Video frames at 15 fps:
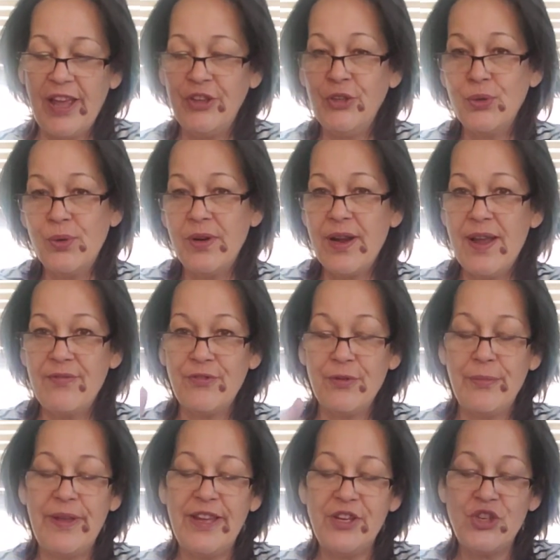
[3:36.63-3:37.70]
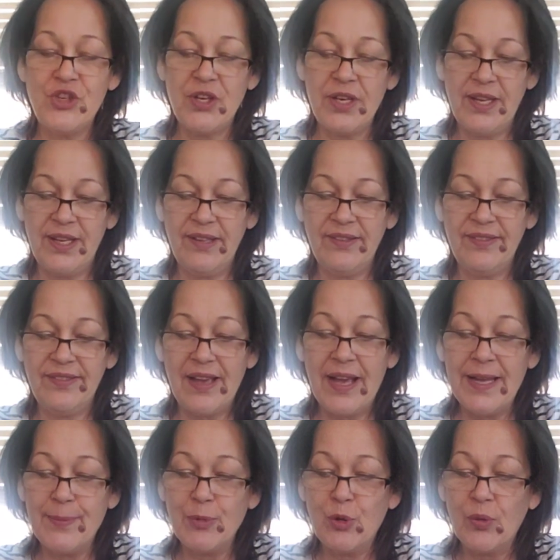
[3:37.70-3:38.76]
And your affirmation is,
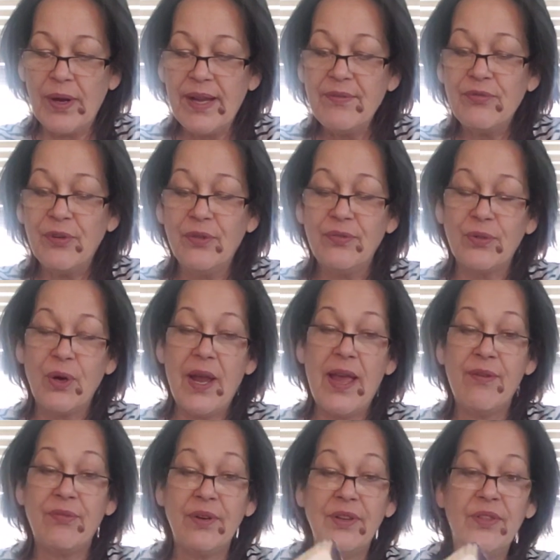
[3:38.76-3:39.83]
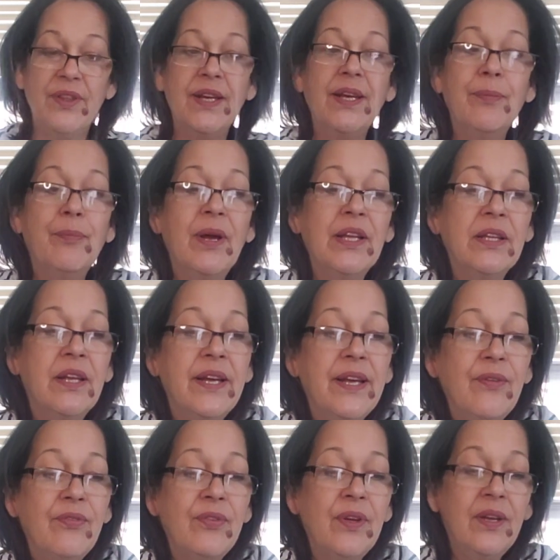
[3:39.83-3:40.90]
I am grateful for everything in my
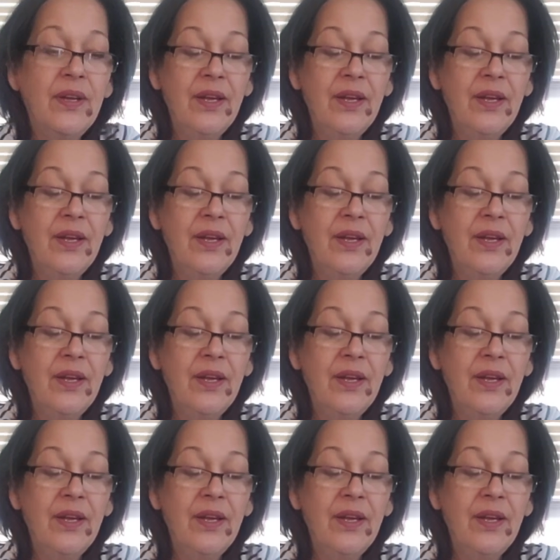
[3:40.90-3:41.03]
life.